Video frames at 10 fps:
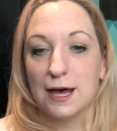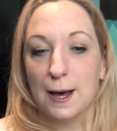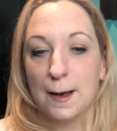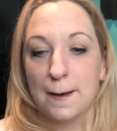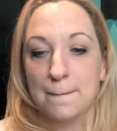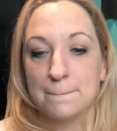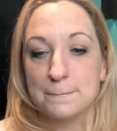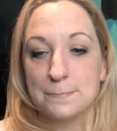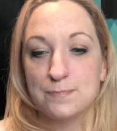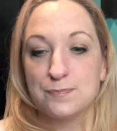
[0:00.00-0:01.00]
Um,
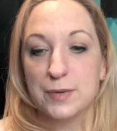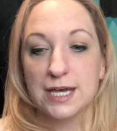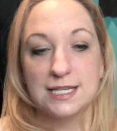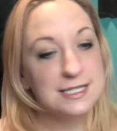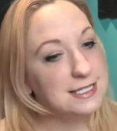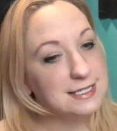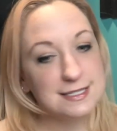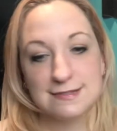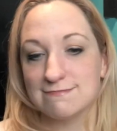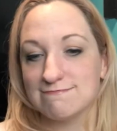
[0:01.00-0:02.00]
but
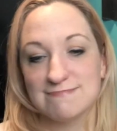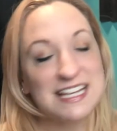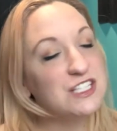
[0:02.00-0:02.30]
that's